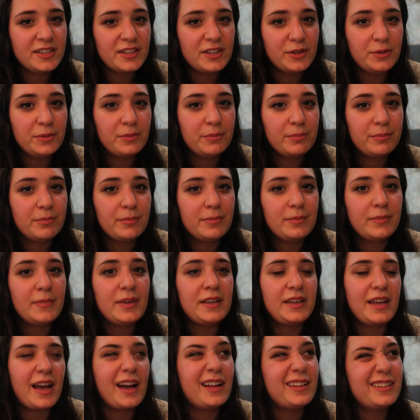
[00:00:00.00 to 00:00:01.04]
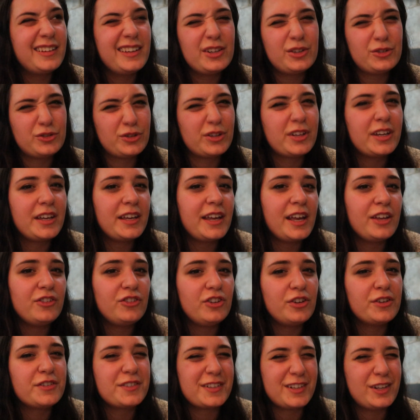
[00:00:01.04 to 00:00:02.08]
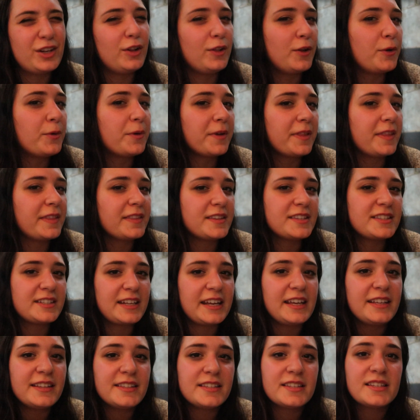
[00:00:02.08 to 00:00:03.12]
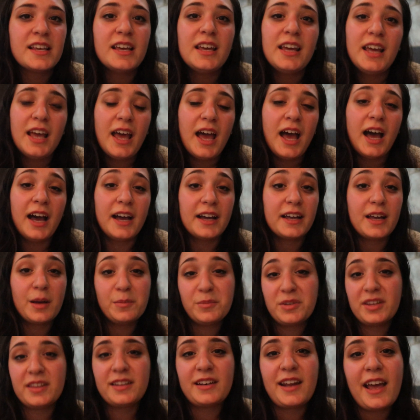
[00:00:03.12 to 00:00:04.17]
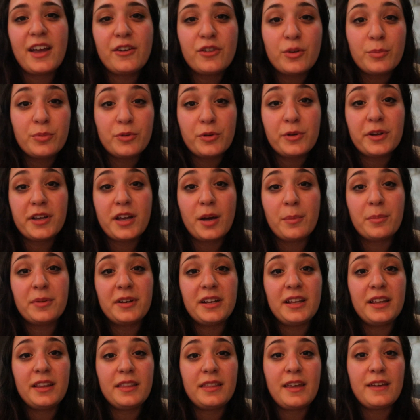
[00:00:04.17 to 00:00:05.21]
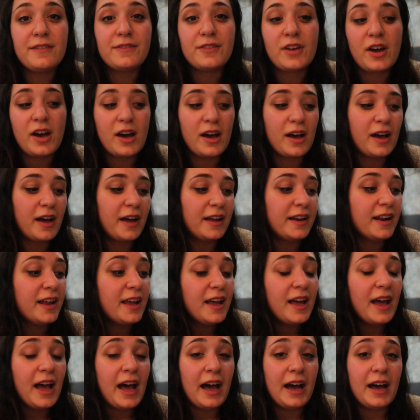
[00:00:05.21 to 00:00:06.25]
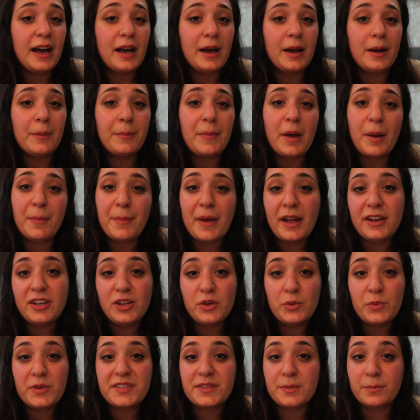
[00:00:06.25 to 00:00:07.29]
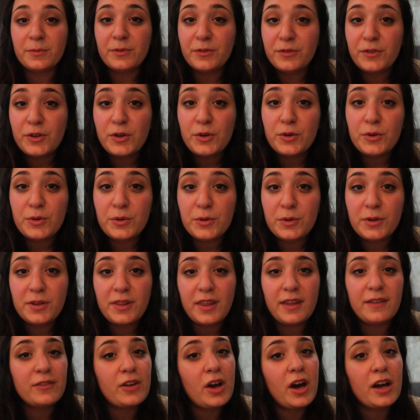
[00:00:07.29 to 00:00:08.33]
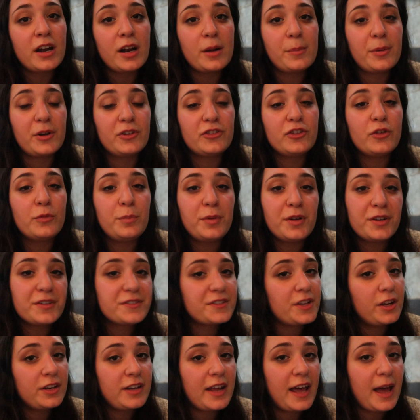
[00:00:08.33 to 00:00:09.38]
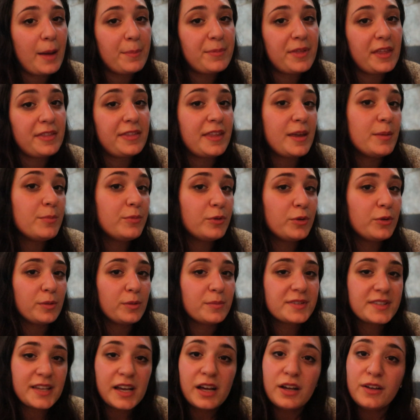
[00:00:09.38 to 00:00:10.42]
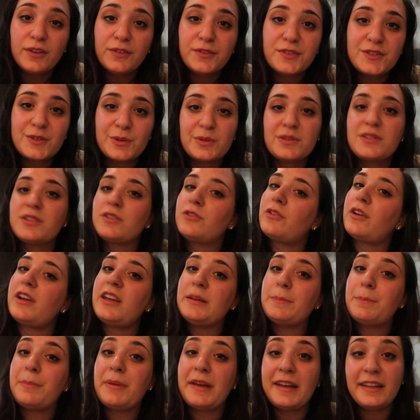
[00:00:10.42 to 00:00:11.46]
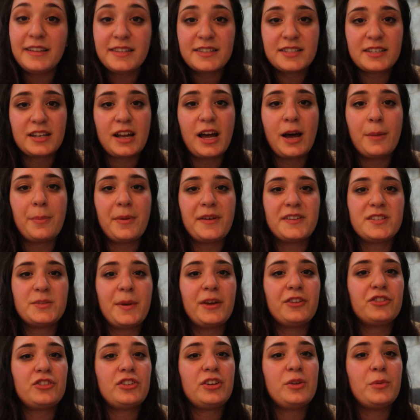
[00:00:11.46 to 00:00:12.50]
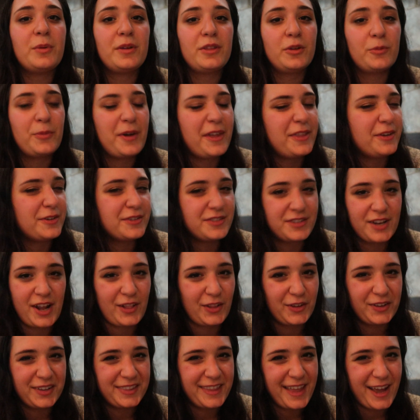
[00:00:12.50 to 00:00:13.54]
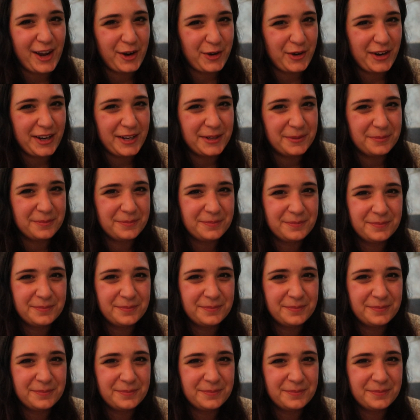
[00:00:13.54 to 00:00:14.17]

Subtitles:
to do, yeah, legal drinking age here is a little lower than the States. Come to the Niagara Brewing Company. They've got a menu with some food. They've got a bunch of beers on tap that they themselves, so it's a great pit stop, especially when the weather's not looking that great.